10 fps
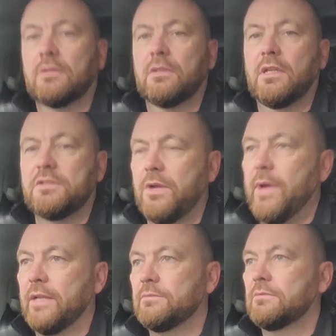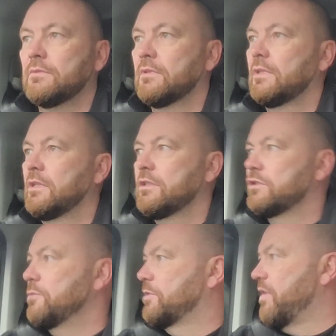Let's do it.
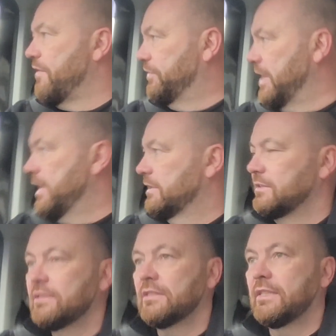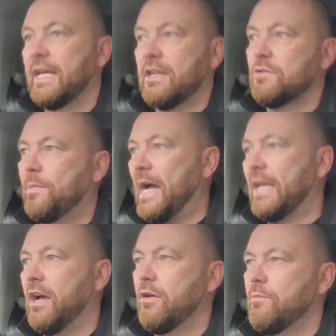Supercrafter, get us back
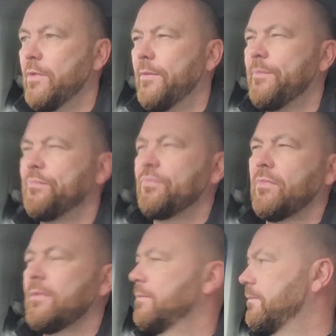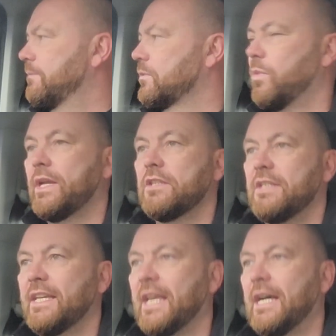home quick as
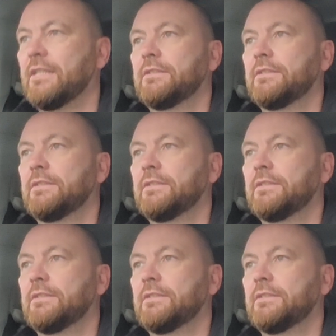you can.